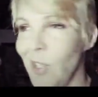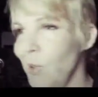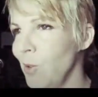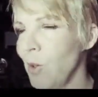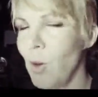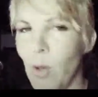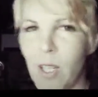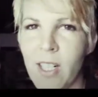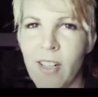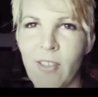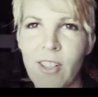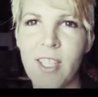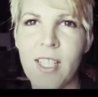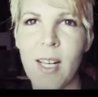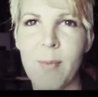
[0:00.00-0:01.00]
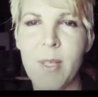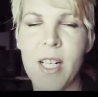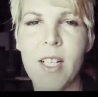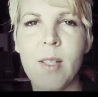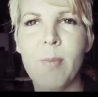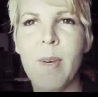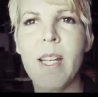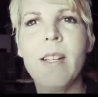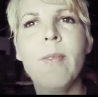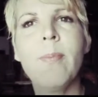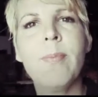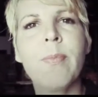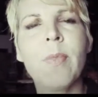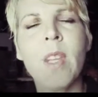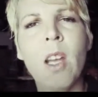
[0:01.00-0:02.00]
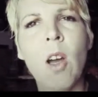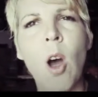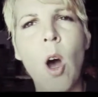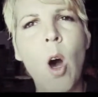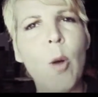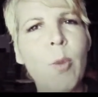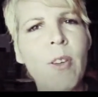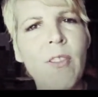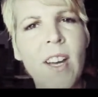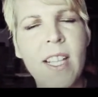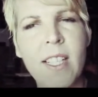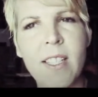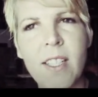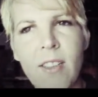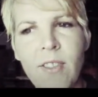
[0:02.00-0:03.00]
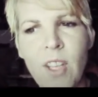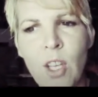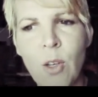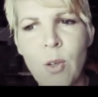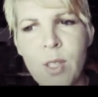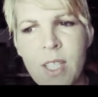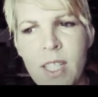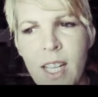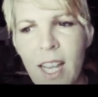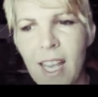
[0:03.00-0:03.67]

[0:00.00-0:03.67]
Two totally different subjects, but hope you find this of use,